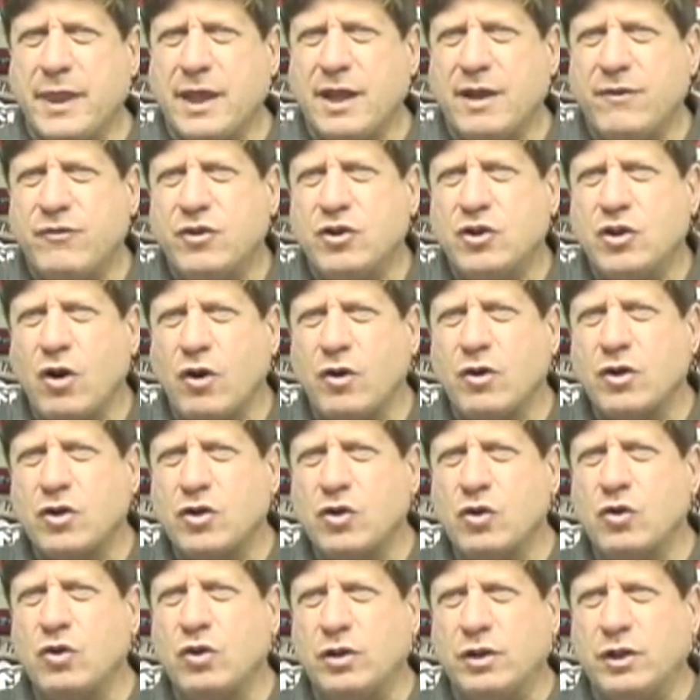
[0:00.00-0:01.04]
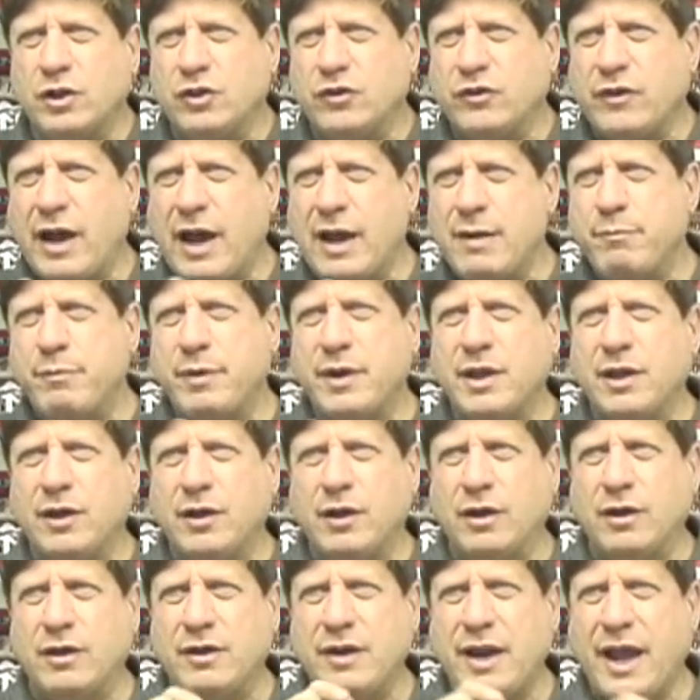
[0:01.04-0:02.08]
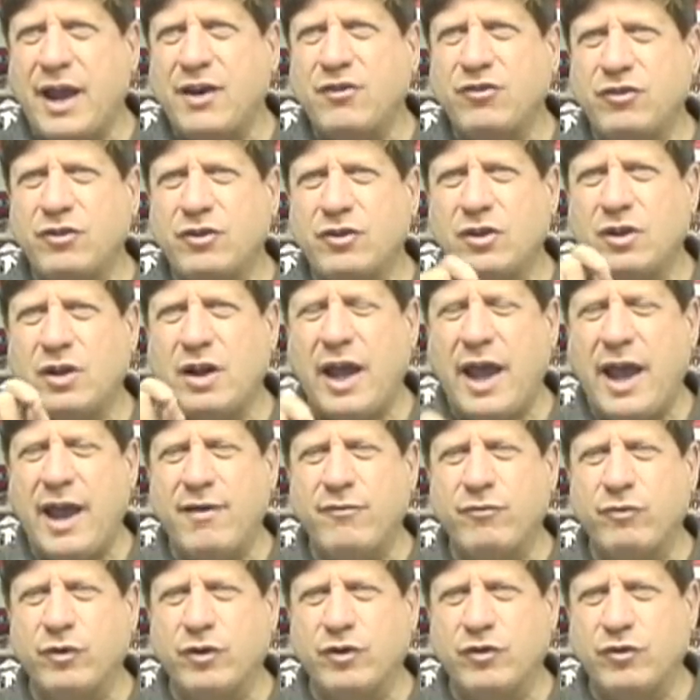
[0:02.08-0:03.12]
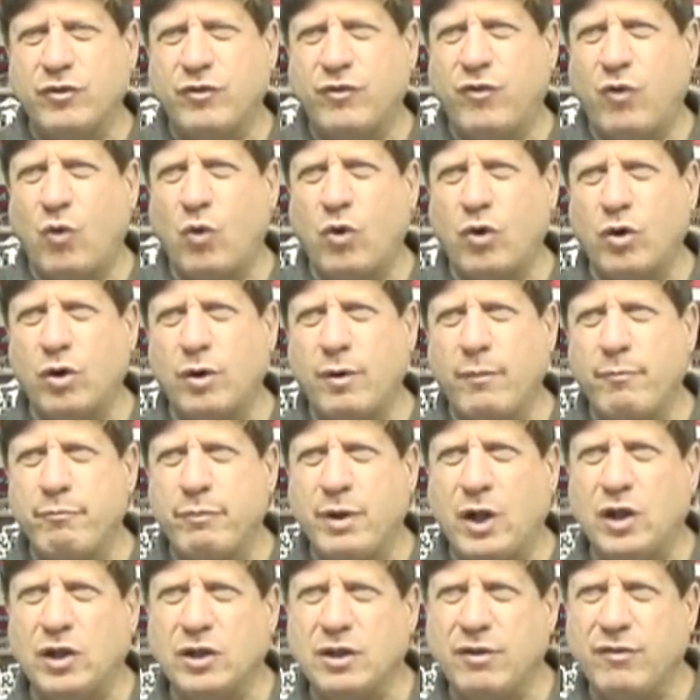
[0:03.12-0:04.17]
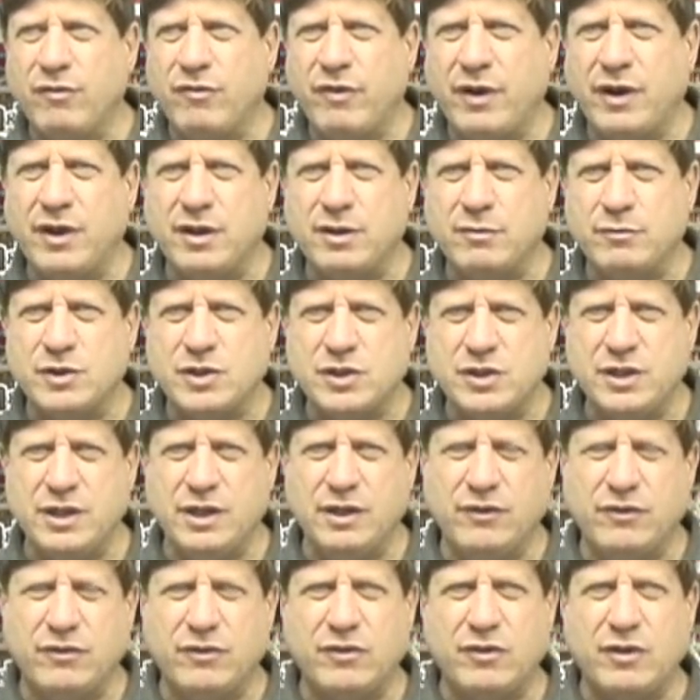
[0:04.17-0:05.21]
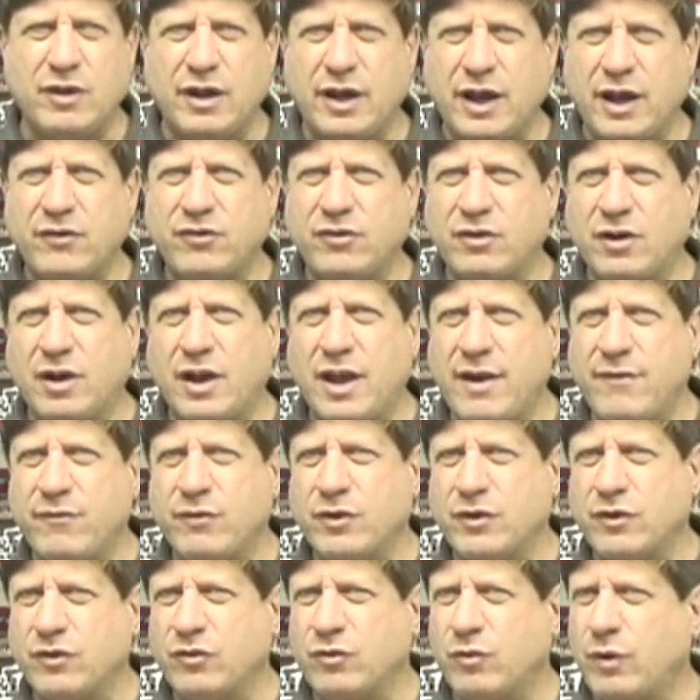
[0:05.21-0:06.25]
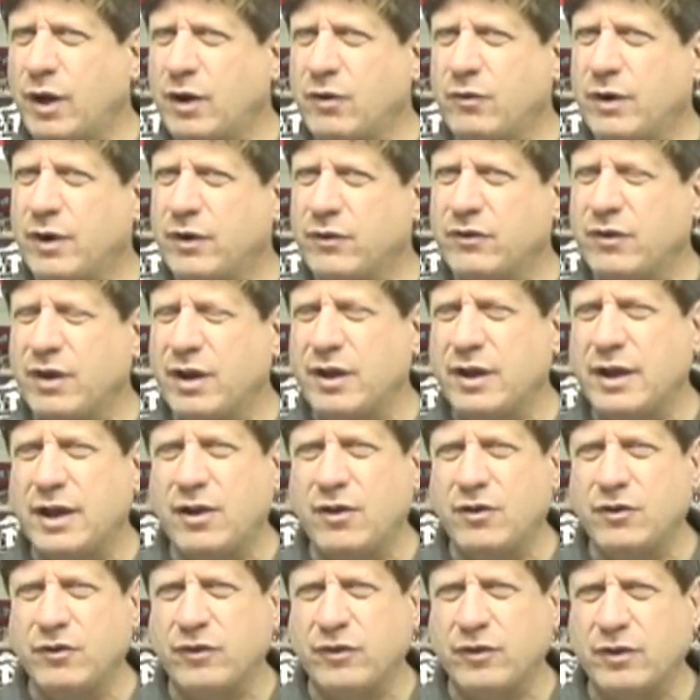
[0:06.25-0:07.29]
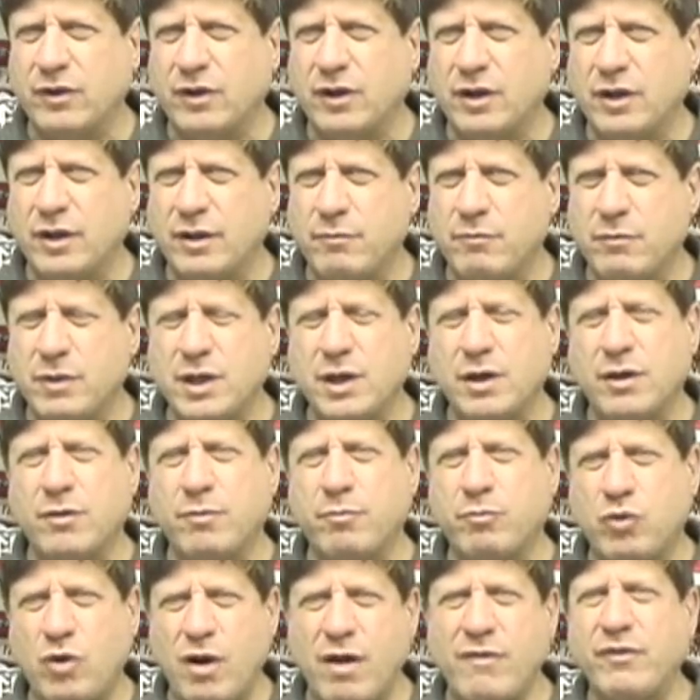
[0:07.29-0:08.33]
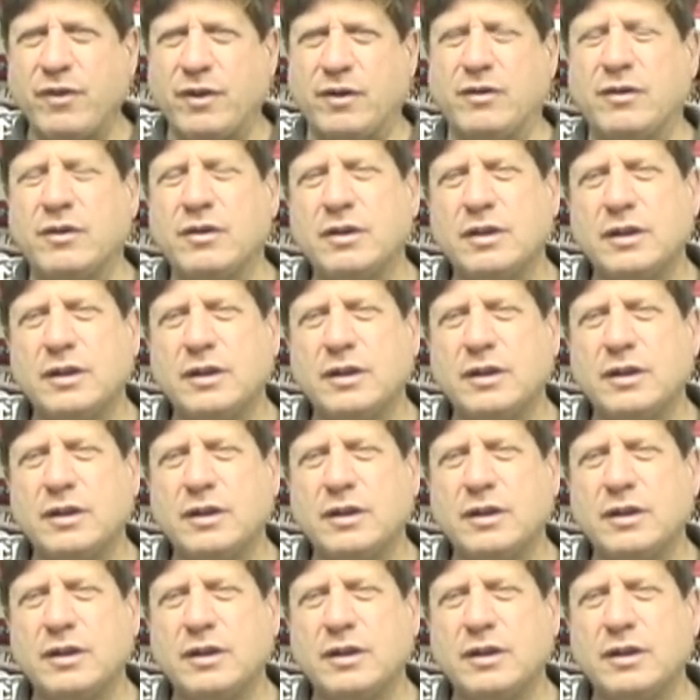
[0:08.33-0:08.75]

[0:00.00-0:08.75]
If you go to Google and type in national average for bulk vending machines, the national average is right around $10 a month profit.